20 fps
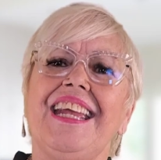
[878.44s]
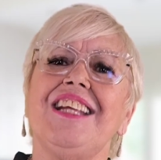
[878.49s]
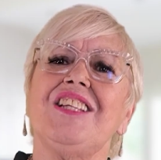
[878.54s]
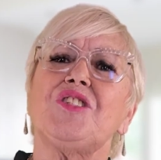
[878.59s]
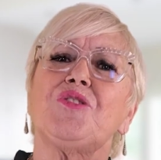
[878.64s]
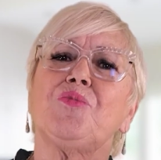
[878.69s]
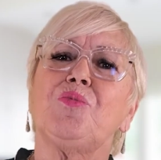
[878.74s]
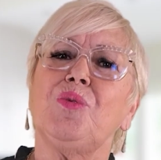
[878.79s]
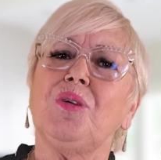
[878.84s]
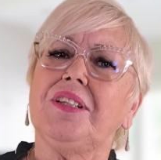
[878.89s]

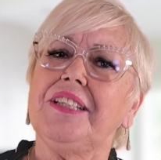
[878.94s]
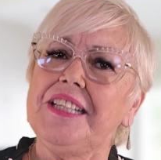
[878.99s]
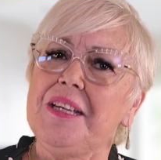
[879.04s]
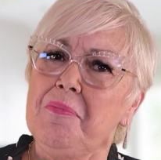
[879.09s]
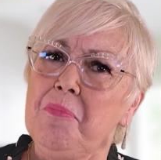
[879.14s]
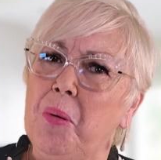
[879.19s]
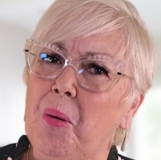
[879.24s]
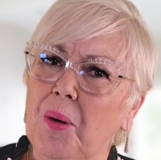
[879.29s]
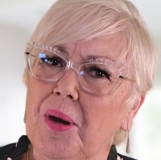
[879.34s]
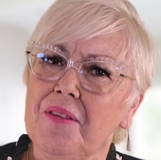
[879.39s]
It's really
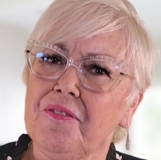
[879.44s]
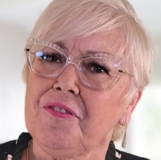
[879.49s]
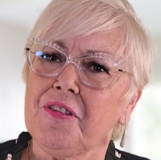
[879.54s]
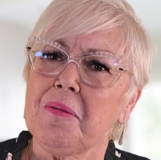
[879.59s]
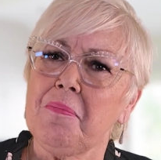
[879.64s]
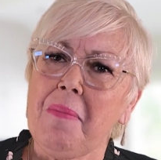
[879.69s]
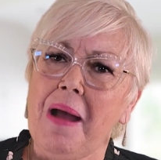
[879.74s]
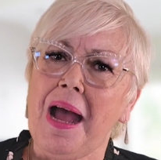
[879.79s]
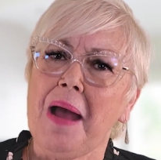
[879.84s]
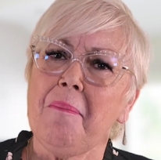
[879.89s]
important for
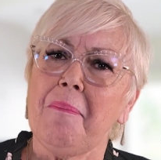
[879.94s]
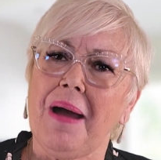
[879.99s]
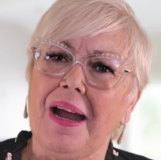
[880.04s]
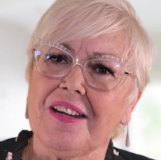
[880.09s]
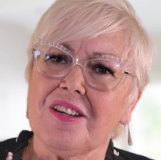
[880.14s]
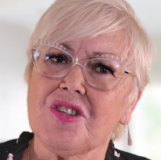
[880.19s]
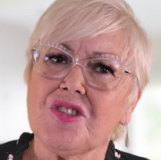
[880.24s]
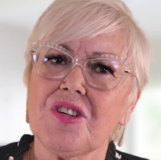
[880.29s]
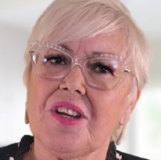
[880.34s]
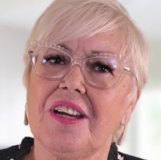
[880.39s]
my
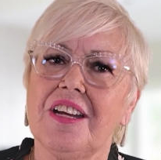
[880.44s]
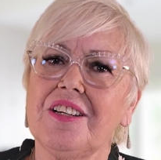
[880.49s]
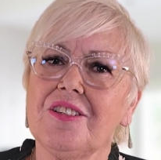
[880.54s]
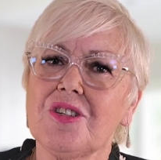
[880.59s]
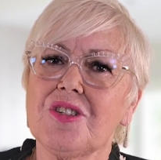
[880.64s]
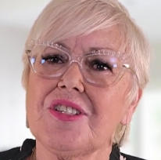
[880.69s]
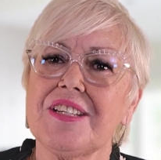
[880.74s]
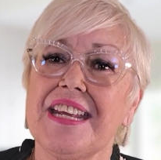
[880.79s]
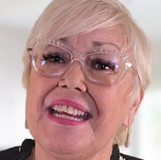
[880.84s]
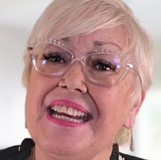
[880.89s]
buyers to
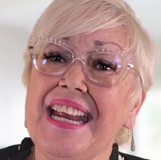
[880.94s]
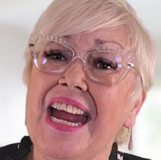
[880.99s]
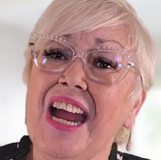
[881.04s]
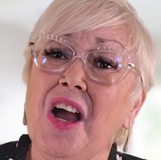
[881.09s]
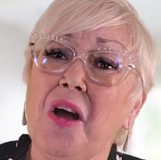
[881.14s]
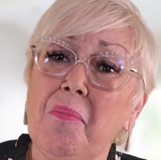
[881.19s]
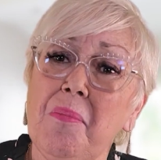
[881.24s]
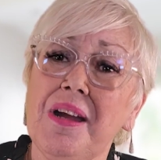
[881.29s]
understand how